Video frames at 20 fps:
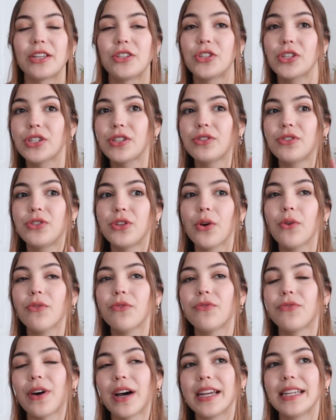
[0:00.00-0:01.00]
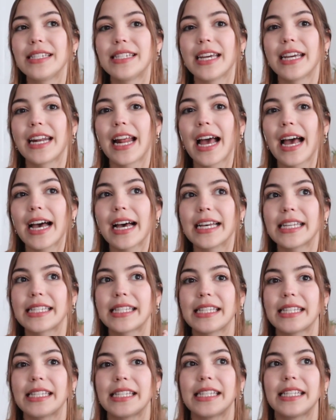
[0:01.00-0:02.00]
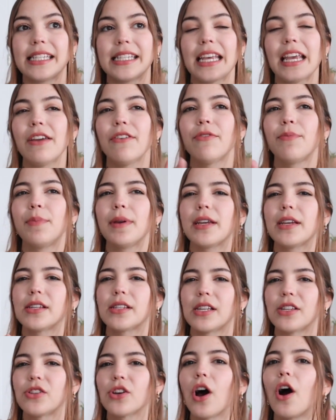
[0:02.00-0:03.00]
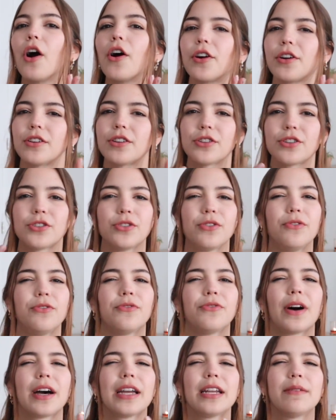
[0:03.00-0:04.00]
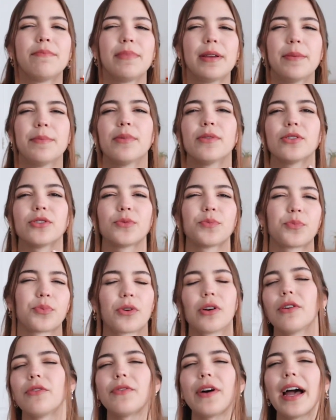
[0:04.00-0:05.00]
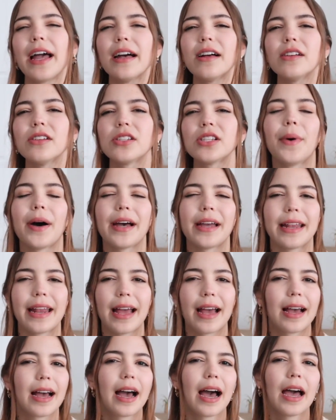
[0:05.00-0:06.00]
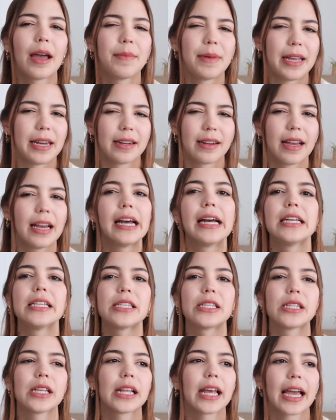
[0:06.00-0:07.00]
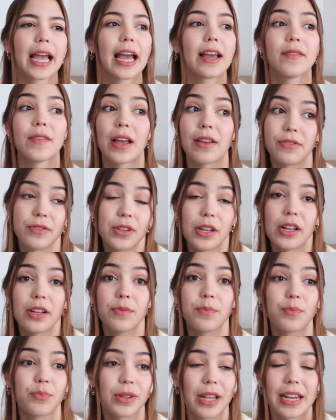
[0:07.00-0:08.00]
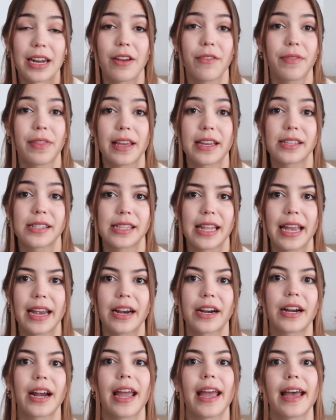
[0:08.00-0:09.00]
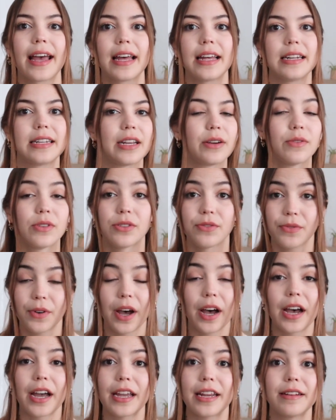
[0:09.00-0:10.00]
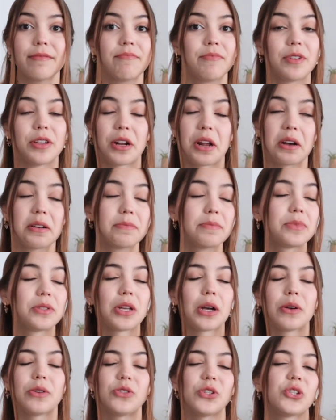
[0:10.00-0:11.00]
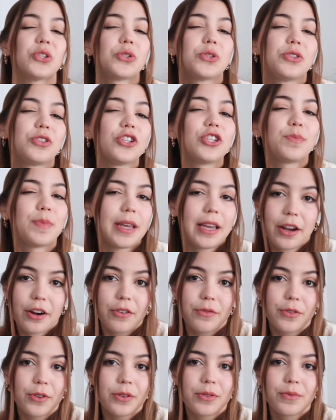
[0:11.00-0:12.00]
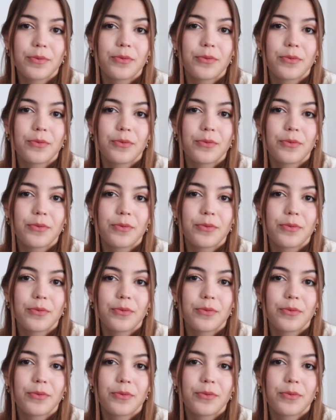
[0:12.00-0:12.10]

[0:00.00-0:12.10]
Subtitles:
just don't find it as safe because it's harder to find people's profiles, but I mean, it's like I've sold plenty of things there and it was fine, so just be careful.